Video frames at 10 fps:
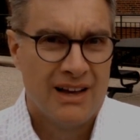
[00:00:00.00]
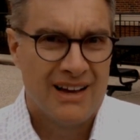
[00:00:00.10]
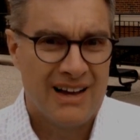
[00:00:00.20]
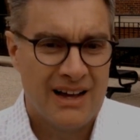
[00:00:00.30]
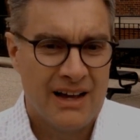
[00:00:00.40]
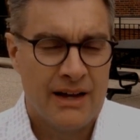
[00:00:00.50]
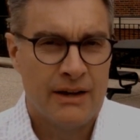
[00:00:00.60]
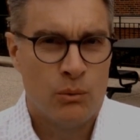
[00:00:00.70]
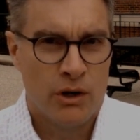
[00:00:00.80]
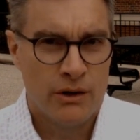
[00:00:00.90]
I
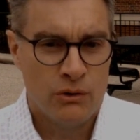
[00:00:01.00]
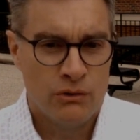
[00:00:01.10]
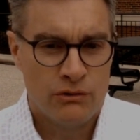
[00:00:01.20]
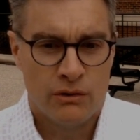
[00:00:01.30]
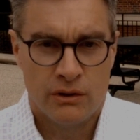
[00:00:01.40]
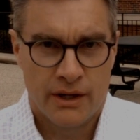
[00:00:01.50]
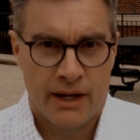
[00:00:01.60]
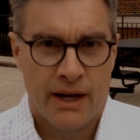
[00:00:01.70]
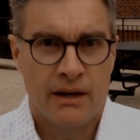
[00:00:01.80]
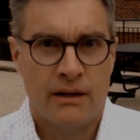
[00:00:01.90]
want you to look
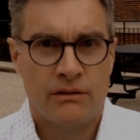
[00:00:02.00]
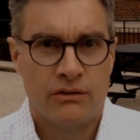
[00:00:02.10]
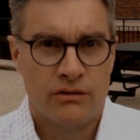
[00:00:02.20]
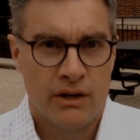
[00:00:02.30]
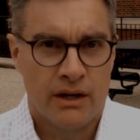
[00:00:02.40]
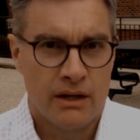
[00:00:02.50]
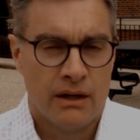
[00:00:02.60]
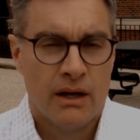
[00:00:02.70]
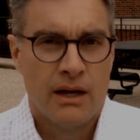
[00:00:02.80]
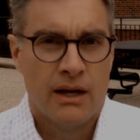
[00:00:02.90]
at and to study.
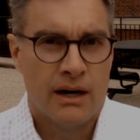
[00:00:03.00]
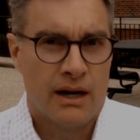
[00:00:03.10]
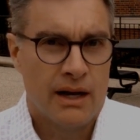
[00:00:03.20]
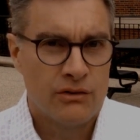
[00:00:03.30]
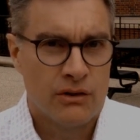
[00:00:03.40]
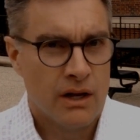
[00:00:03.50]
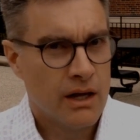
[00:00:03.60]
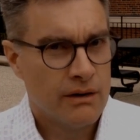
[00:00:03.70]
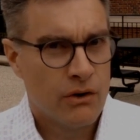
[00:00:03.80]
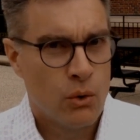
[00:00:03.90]
And I ask a
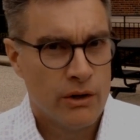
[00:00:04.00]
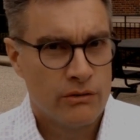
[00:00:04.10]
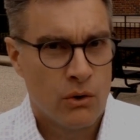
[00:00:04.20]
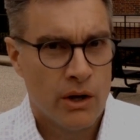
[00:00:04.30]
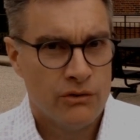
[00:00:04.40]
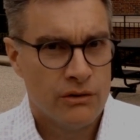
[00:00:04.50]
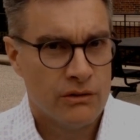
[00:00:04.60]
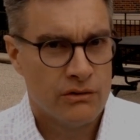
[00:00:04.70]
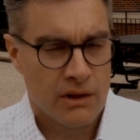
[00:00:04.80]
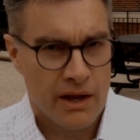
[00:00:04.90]
lot of quiz
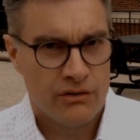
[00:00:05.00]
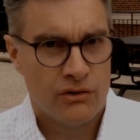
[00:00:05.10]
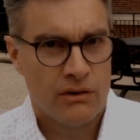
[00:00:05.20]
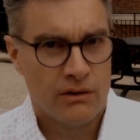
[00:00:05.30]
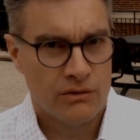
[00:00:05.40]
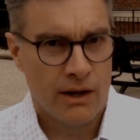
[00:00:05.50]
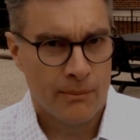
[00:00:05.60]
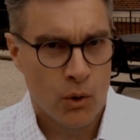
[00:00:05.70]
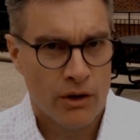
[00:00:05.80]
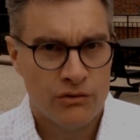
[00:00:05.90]
questions /
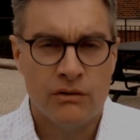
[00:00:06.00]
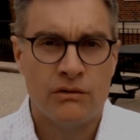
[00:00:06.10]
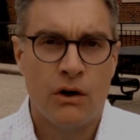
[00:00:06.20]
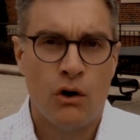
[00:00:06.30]
exam questions